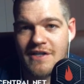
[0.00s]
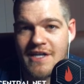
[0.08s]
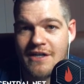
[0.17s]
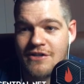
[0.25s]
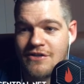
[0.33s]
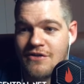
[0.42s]
guys
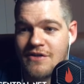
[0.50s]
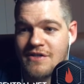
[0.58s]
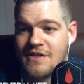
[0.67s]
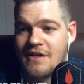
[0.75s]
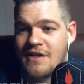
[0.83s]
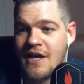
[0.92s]
how to do
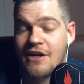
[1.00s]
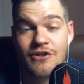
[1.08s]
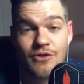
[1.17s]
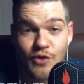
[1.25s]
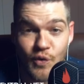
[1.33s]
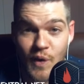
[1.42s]
this, how to
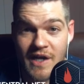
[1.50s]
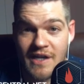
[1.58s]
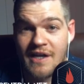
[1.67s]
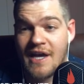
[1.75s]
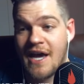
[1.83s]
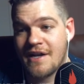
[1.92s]
do it
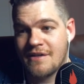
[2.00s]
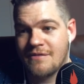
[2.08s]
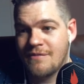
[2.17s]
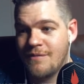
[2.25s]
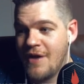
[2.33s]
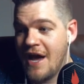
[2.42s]
quick, how to
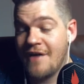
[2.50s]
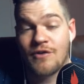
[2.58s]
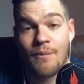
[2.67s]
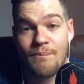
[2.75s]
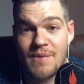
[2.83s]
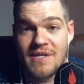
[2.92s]
have
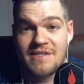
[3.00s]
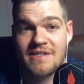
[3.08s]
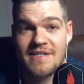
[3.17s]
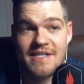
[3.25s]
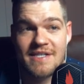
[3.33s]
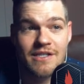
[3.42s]
your own
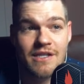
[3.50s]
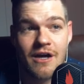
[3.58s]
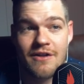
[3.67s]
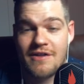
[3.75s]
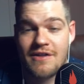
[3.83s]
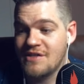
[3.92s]
business. That's a
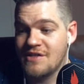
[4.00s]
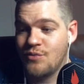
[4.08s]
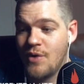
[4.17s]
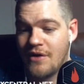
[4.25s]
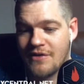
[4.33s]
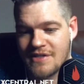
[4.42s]
lot of this, as
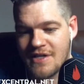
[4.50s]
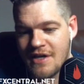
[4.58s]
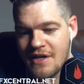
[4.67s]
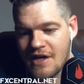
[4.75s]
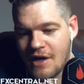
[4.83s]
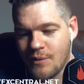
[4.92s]
well as
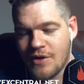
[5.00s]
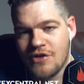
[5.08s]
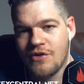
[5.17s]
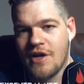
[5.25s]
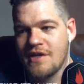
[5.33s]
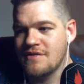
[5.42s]
I want
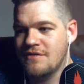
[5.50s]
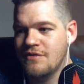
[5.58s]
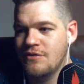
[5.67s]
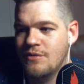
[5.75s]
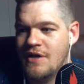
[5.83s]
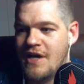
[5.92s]
you guys
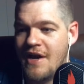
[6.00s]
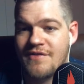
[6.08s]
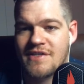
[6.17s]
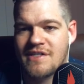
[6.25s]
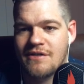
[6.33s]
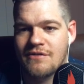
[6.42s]
to have
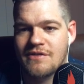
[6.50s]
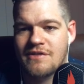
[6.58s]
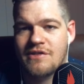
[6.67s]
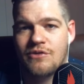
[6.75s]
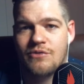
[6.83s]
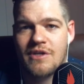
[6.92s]
the skills
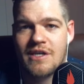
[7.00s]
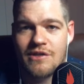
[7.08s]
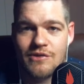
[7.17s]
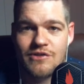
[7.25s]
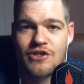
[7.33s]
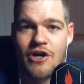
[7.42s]
to get
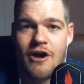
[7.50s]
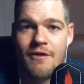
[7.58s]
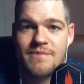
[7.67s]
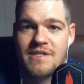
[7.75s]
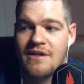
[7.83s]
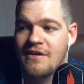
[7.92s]
those
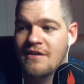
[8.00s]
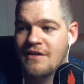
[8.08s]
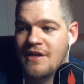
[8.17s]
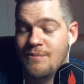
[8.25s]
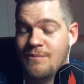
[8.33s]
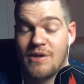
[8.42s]
jobs
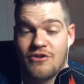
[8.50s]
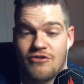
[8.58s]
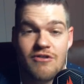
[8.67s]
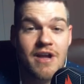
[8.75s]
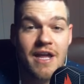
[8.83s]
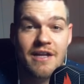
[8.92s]
and be
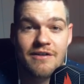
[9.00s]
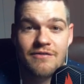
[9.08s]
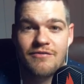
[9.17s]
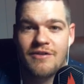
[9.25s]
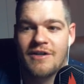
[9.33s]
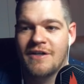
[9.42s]

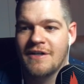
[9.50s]
creative.